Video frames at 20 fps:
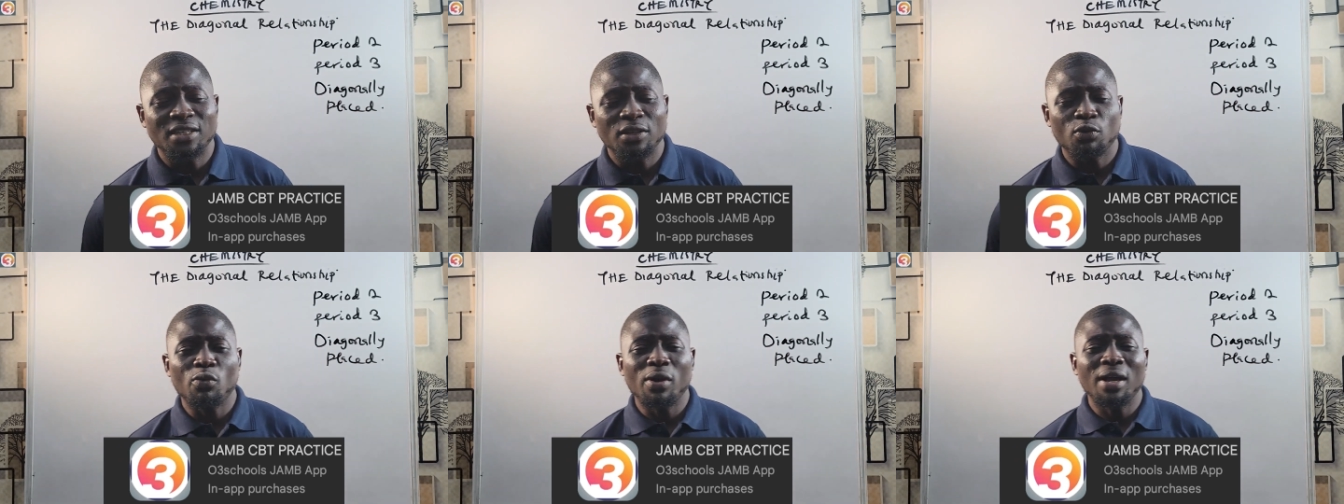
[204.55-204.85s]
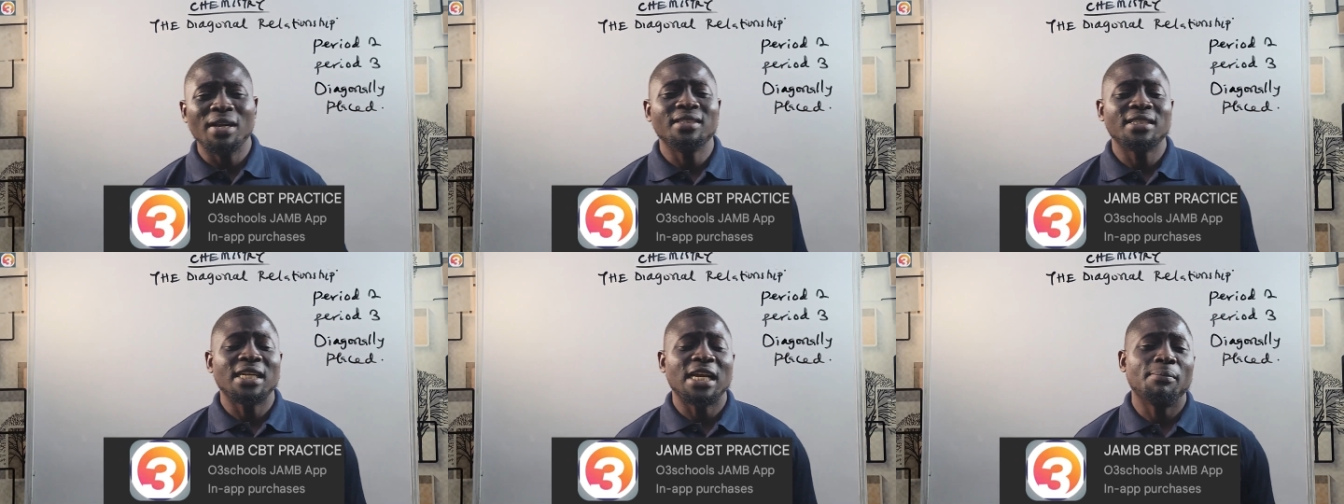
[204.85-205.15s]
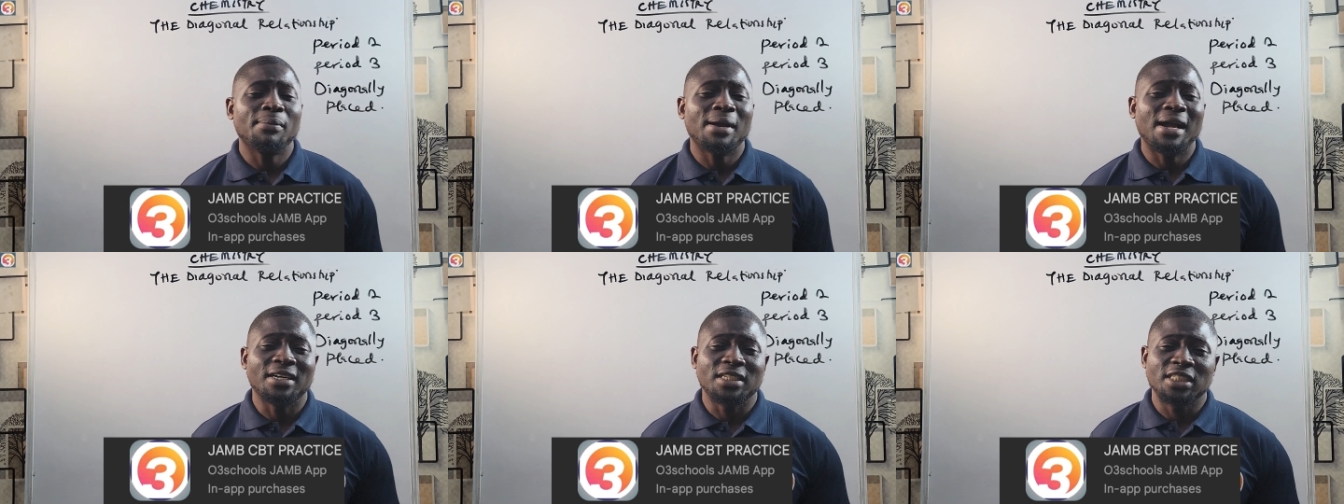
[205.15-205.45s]
a
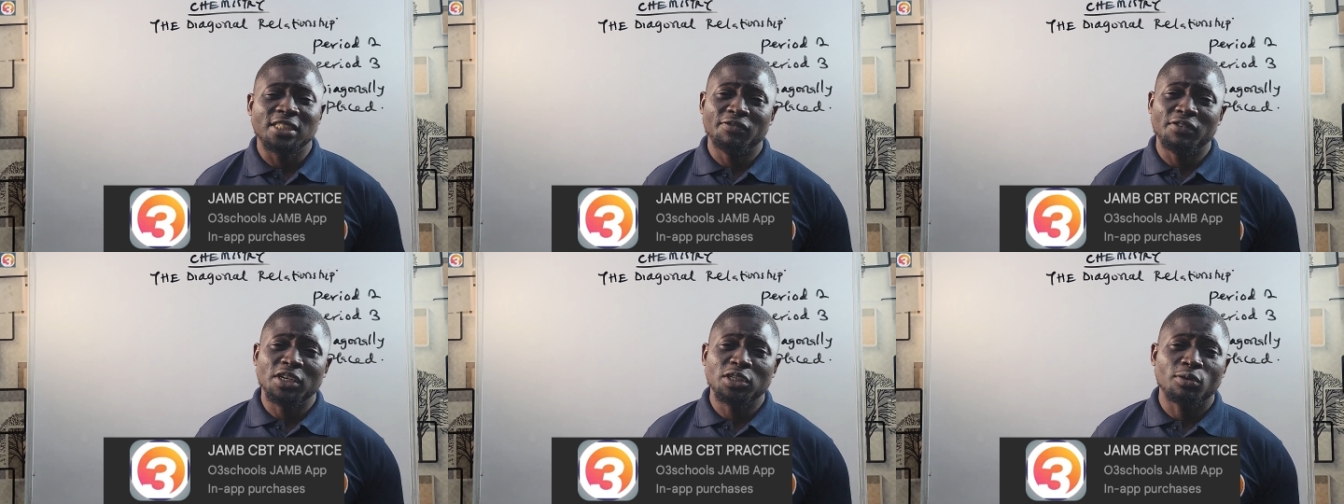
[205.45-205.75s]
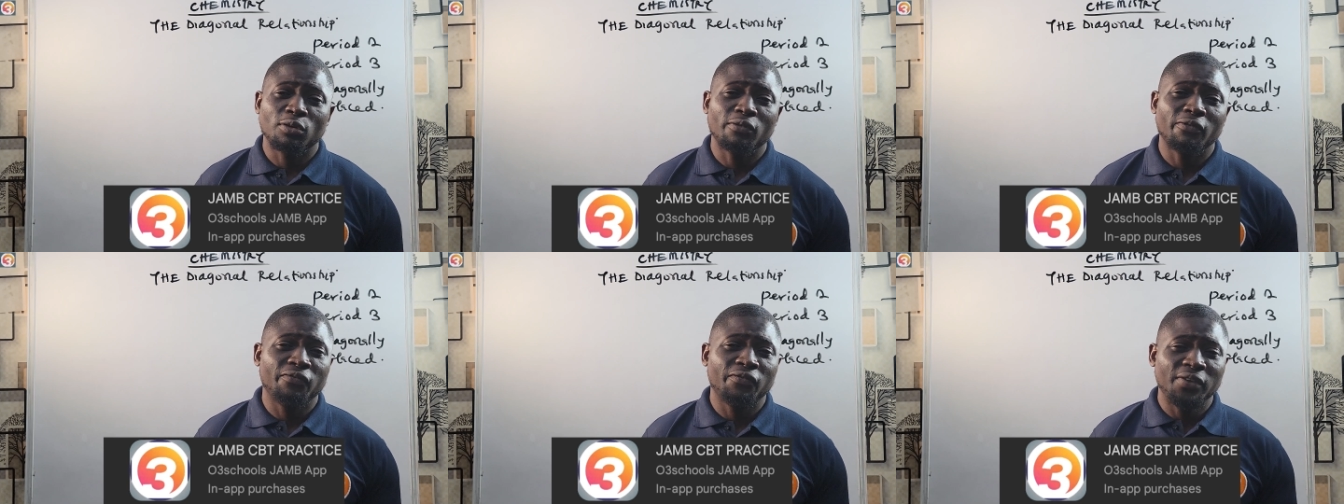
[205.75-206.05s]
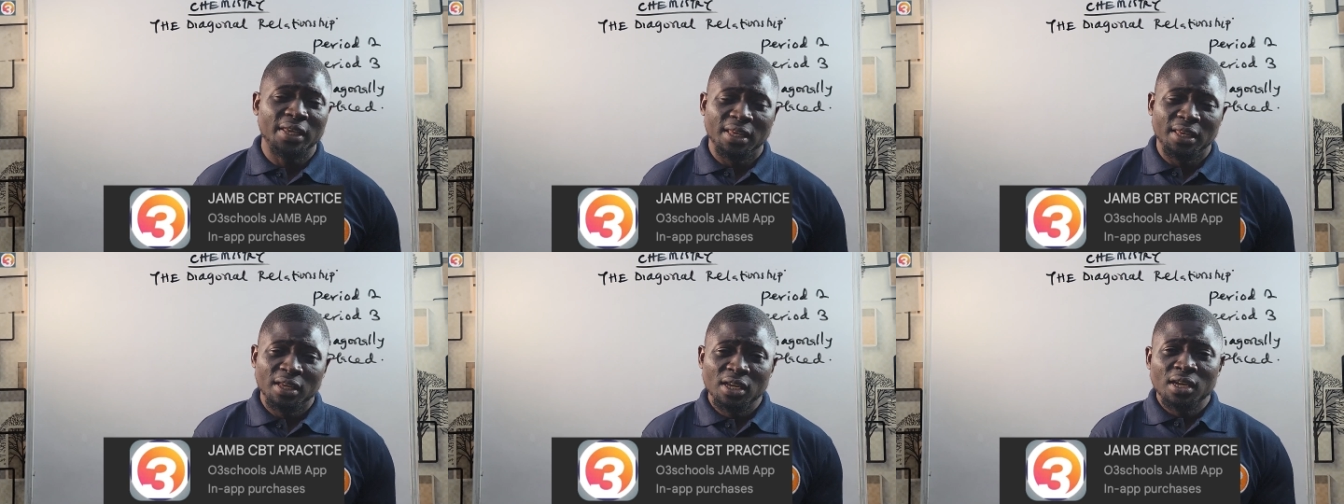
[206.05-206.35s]
one-time activation
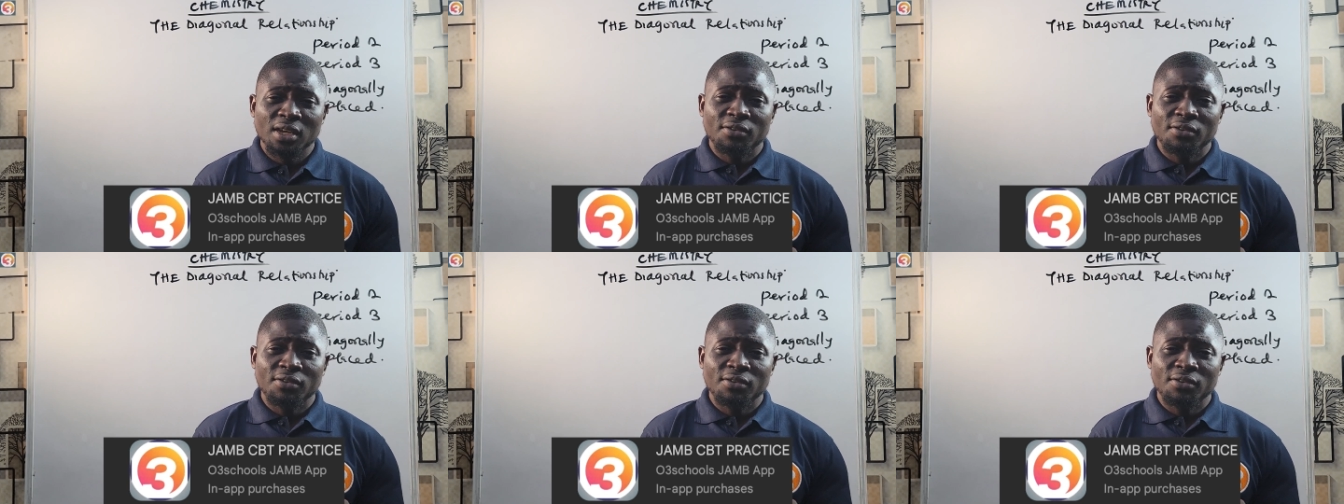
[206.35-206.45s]
fee